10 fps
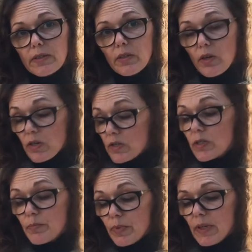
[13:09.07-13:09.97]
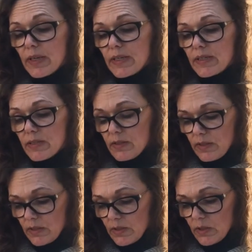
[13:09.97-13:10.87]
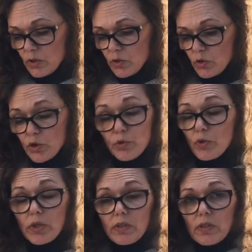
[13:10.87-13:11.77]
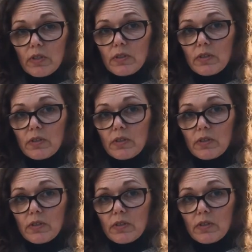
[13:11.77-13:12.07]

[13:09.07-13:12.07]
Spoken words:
Contemplate. Do nothing.